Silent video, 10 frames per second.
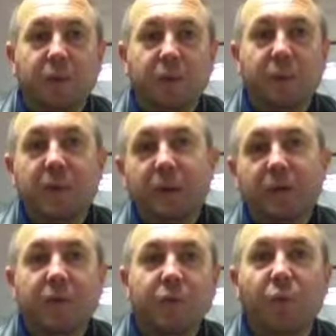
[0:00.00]
Maybe
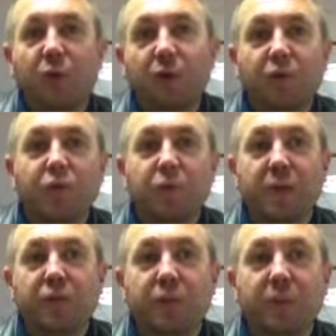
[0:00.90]
instead of worrying too
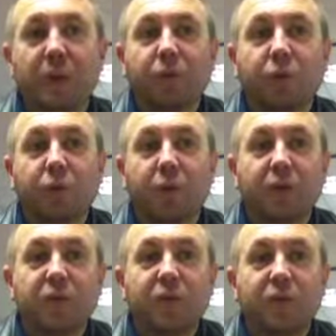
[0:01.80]
much, I'll be able to
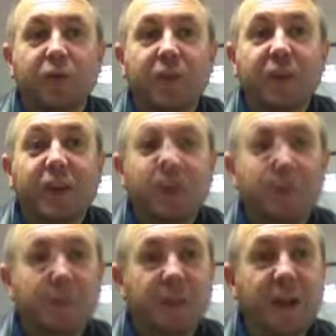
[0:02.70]
post a few
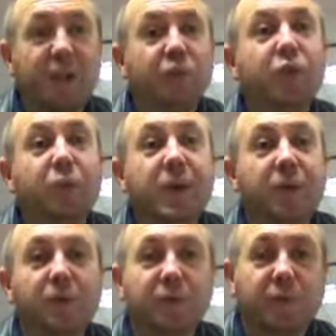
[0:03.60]
videos. In been now two
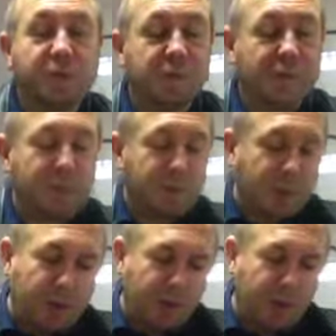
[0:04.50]
weeks of different tests,
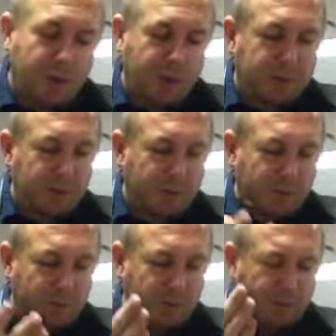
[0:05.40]
blood
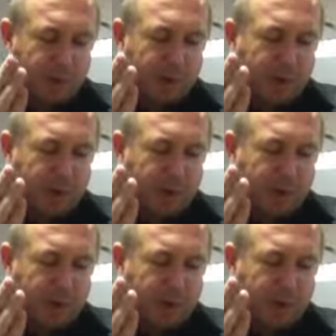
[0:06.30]
tests, uh,